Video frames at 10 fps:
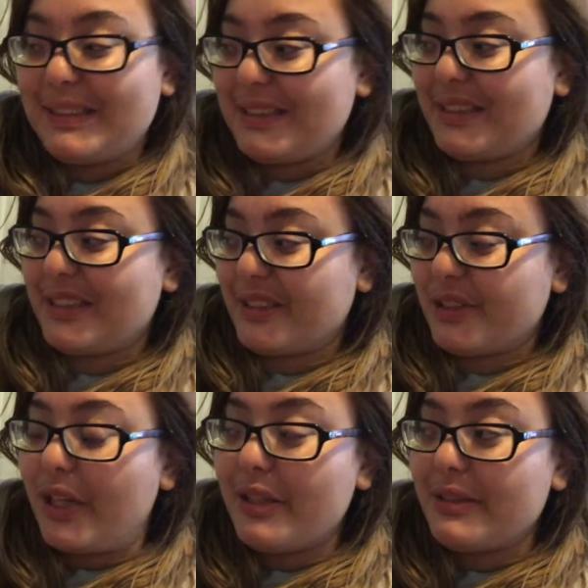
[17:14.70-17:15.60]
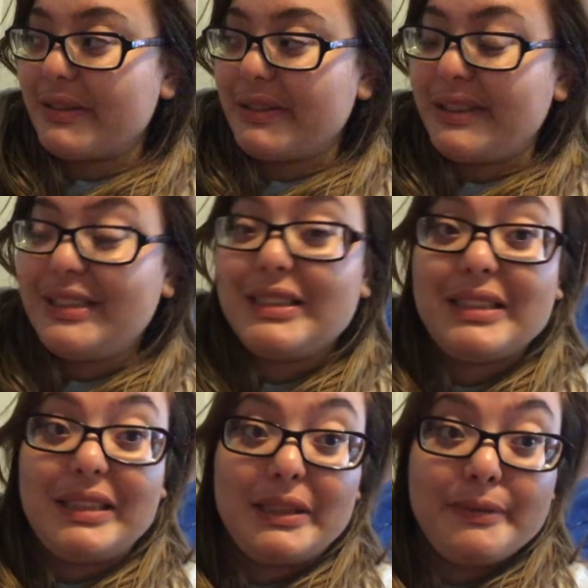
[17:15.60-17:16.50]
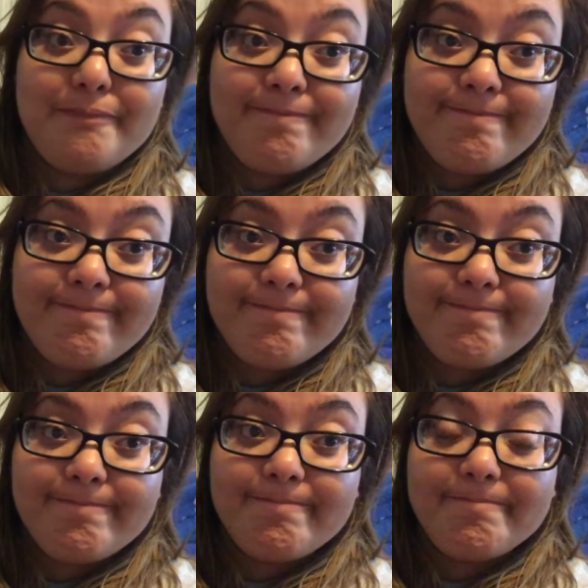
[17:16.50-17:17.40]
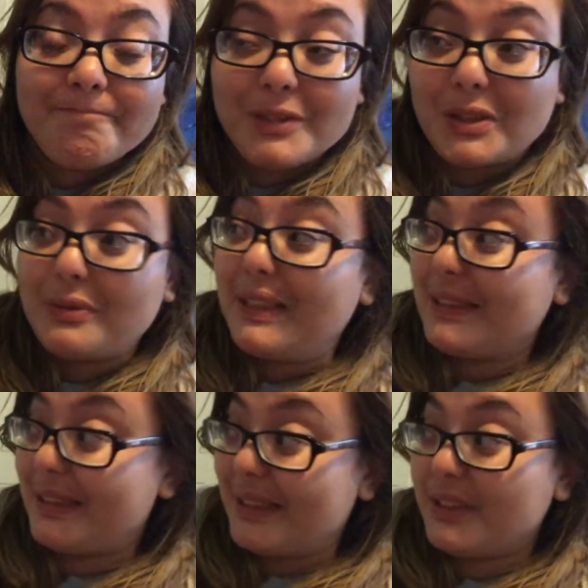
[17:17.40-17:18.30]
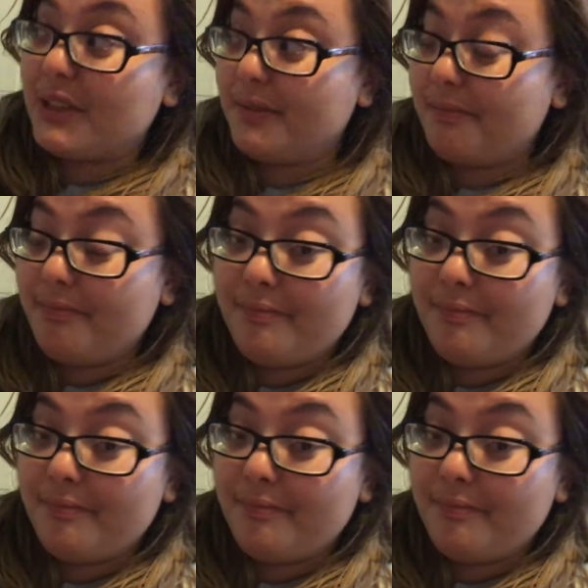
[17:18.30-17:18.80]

It is not an easy transition.